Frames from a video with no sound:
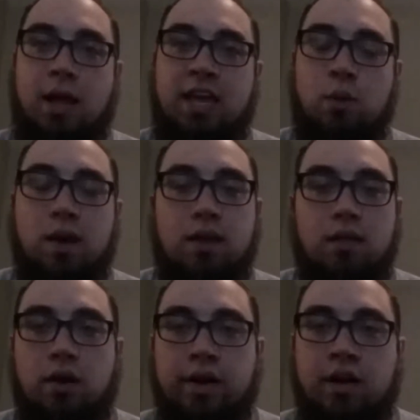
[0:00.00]
He waited
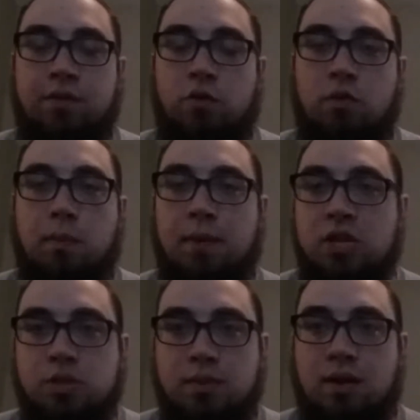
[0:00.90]
long enough. He was super
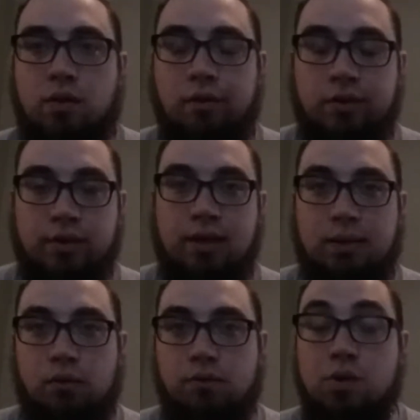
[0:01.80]
patient with how long it took to
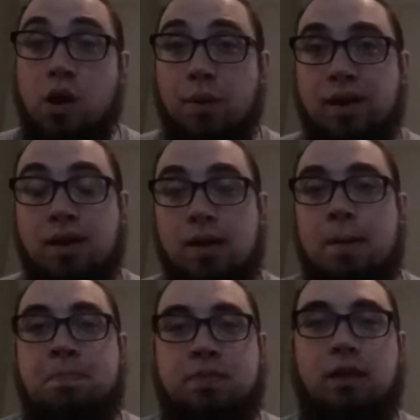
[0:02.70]
get the review going.
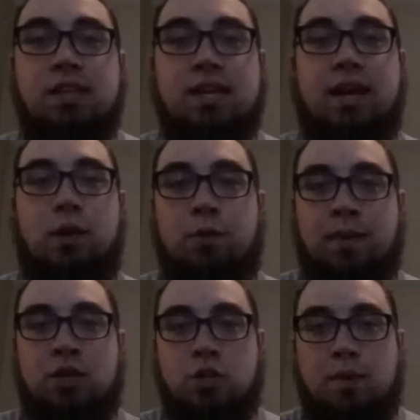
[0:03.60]
The least I can do is
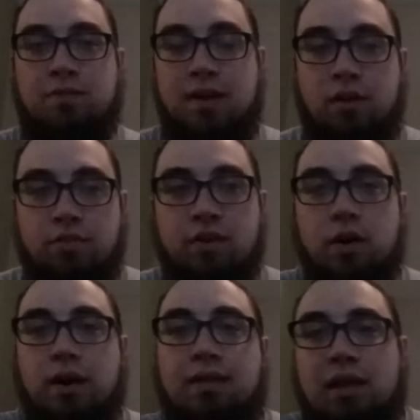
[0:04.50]
make sure my final's
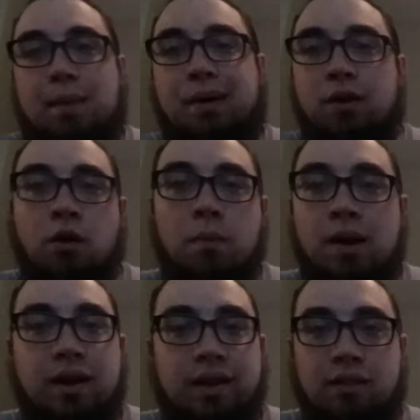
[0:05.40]
done on time. I know I'm
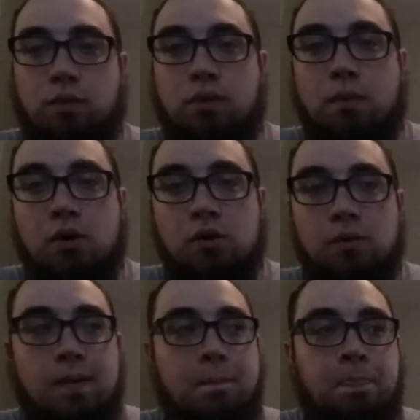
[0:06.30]
not going to get to it
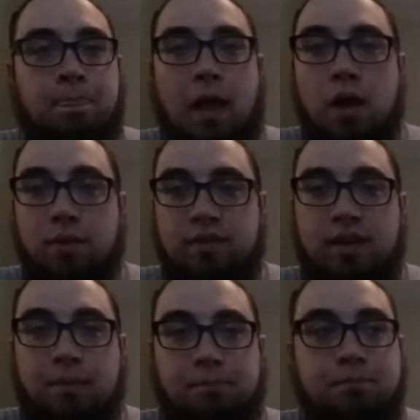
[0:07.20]
tomorrow. I owe it to
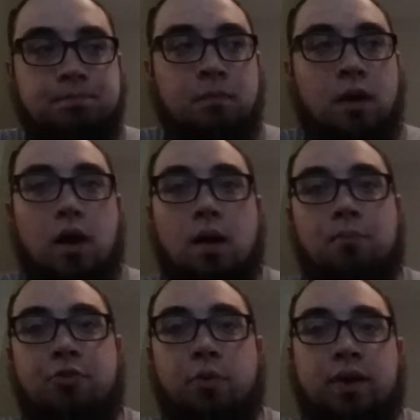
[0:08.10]
him.
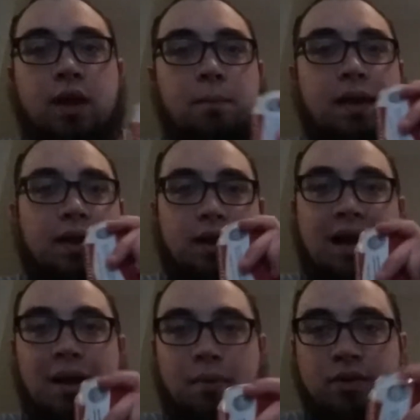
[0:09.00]
So we're kicking back on a
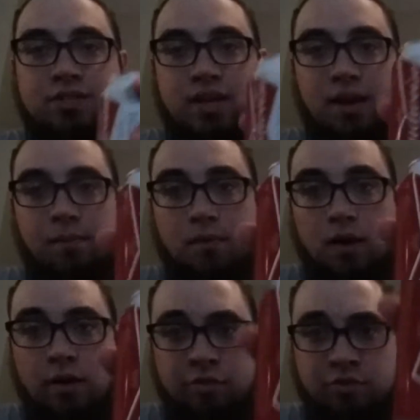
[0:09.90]
hot Mother's Day.
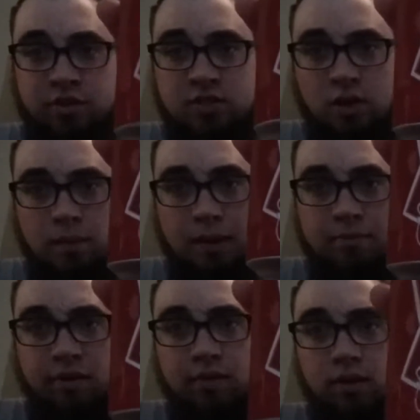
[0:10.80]
So cheers to all the
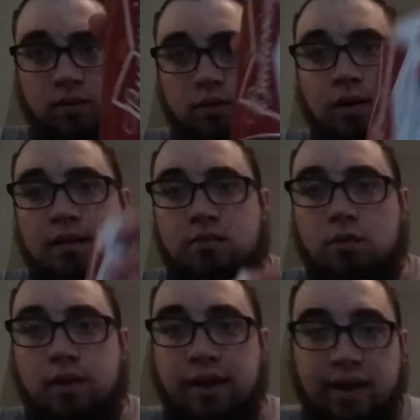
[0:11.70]
moms out there. You guys
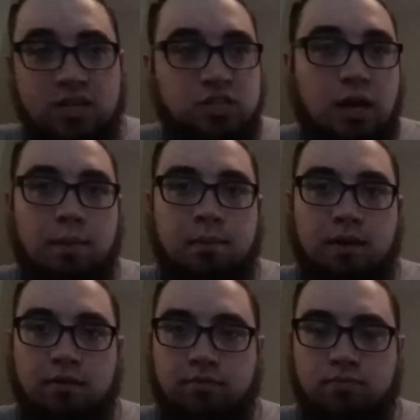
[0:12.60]
do a kick-ass job.
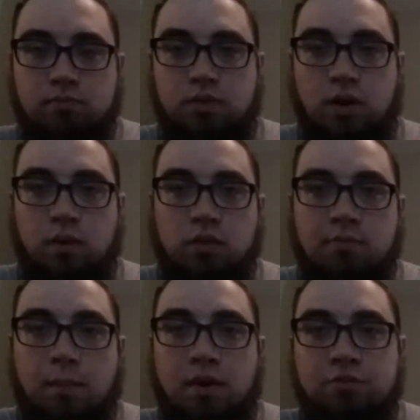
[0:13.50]
I
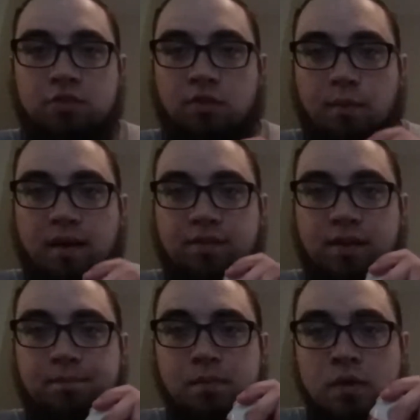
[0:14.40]
love my wife. She's amazing.